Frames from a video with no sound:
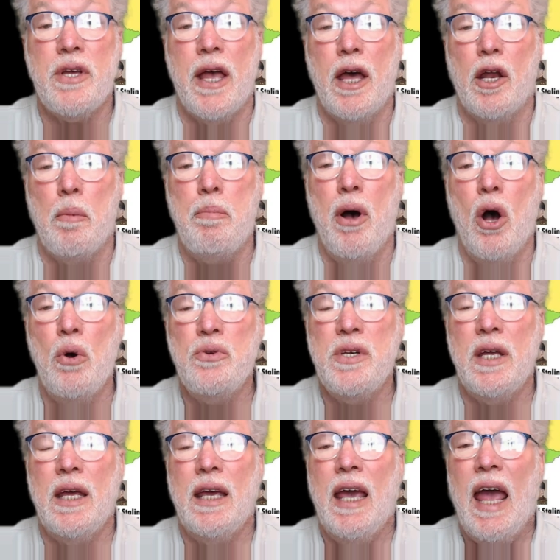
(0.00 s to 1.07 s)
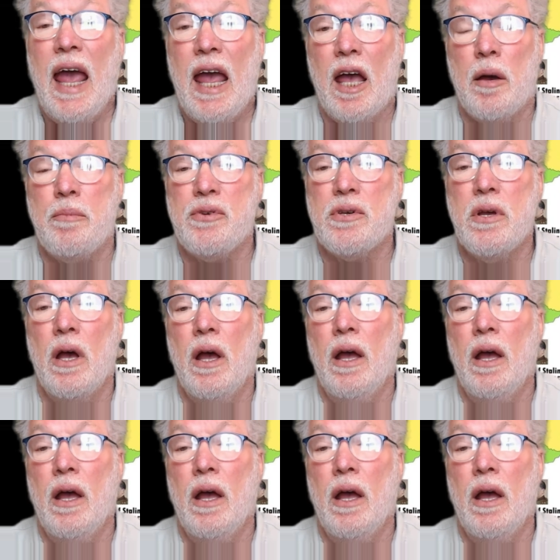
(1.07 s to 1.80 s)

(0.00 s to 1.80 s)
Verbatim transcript: and opposing camps